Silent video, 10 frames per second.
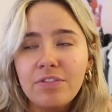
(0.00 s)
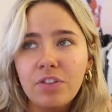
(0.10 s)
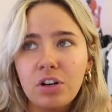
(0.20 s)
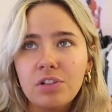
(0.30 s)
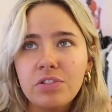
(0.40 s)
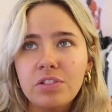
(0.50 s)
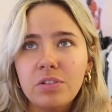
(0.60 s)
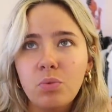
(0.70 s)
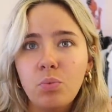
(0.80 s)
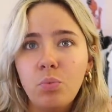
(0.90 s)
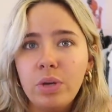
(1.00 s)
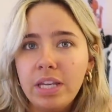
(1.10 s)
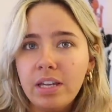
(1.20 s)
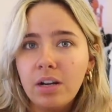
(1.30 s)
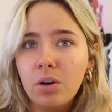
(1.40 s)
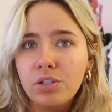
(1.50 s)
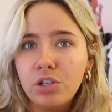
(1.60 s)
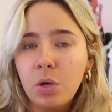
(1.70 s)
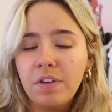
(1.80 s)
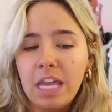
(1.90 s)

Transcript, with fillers: first week or two of